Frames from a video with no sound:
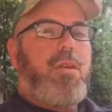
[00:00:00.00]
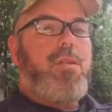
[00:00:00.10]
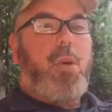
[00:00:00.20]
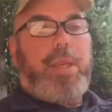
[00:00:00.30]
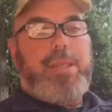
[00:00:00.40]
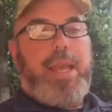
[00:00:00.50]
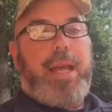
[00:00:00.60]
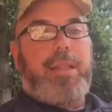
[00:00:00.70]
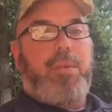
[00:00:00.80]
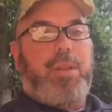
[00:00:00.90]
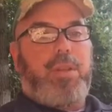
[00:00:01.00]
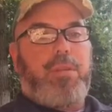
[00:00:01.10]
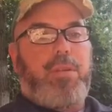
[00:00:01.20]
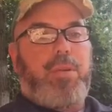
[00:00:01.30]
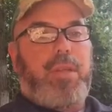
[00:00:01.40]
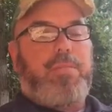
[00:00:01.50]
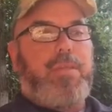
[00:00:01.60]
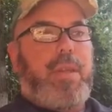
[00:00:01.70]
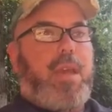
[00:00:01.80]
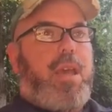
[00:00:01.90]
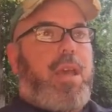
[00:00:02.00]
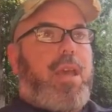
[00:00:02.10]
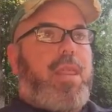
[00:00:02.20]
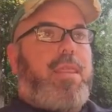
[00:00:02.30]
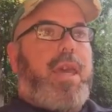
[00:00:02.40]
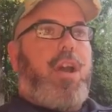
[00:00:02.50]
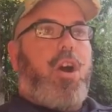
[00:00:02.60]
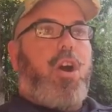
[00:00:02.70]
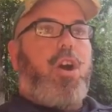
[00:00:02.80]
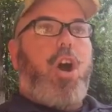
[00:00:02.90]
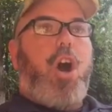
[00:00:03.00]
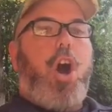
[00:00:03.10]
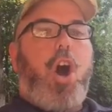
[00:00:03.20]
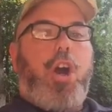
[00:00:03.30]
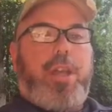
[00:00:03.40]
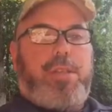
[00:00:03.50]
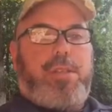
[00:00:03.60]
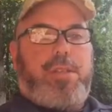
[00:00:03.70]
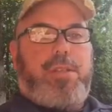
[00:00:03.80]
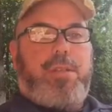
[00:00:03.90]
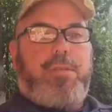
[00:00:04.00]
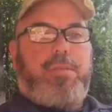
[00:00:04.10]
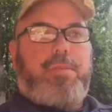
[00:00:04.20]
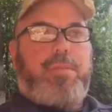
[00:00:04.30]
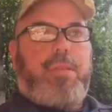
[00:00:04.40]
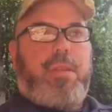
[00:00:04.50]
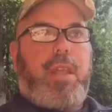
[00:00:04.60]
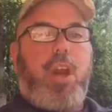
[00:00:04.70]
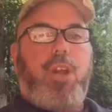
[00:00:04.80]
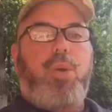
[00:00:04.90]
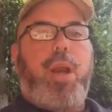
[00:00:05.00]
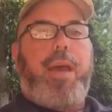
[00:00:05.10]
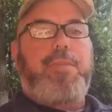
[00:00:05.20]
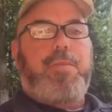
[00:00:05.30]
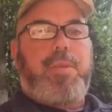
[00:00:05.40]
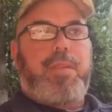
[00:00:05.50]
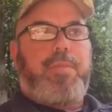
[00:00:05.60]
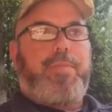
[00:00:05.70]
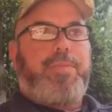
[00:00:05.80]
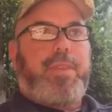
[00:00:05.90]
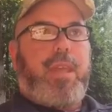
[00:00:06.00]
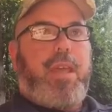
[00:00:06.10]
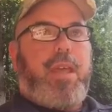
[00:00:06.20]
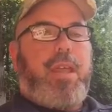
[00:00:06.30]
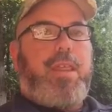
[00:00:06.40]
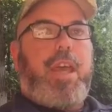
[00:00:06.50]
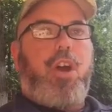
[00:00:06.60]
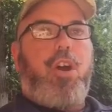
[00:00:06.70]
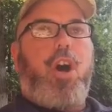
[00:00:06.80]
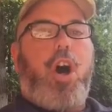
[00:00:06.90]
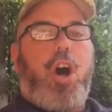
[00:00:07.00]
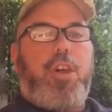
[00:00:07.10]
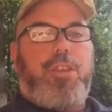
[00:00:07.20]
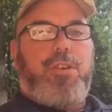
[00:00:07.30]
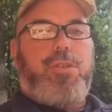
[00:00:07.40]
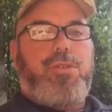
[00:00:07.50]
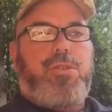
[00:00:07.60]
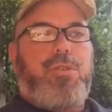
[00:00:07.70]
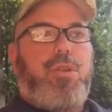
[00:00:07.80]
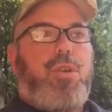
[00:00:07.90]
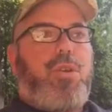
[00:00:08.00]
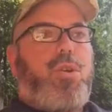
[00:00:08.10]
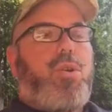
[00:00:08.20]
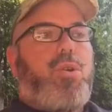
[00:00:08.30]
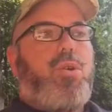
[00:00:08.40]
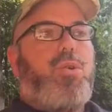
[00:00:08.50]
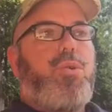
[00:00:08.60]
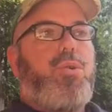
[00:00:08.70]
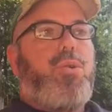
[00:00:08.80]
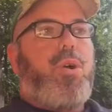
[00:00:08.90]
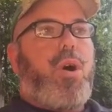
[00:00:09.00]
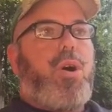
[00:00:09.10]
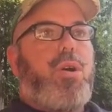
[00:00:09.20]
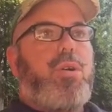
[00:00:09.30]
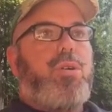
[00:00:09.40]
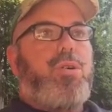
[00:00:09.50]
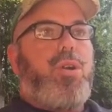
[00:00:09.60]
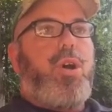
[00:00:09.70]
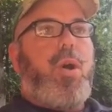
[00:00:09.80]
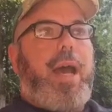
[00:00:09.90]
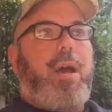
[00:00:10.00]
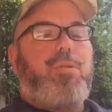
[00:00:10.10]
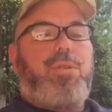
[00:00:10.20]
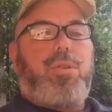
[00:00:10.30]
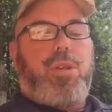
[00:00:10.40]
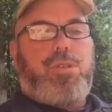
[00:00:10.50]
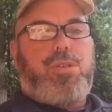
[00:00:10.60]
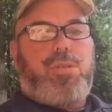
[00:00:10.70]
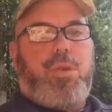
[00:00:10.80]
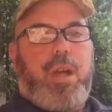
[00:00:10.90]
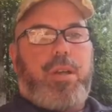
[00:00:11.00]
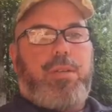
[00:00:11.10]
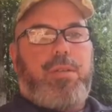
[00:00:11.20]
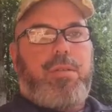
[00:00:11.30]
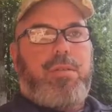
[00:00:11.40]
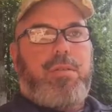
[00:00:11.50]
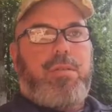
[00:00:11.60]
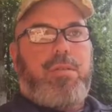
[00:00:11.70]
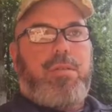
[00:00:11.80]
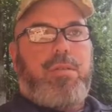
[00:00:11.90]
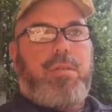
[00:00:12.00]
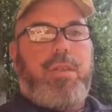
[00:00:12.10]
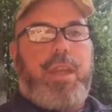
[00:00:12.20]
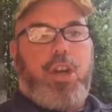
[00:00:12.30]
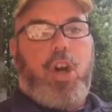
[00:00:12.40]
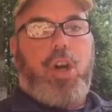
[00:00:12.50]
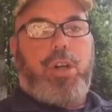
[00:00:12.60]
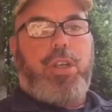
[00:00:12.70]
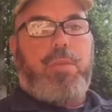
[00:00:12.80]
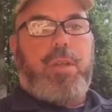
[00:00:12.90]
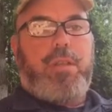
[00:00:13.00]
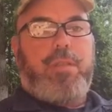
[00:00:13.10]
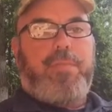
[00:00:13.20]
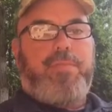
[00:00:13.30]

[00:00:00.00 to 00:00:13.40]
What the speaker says: know exactly what they're doing. They are artists, they are craftsmen, they are authors who know how to construct their argument.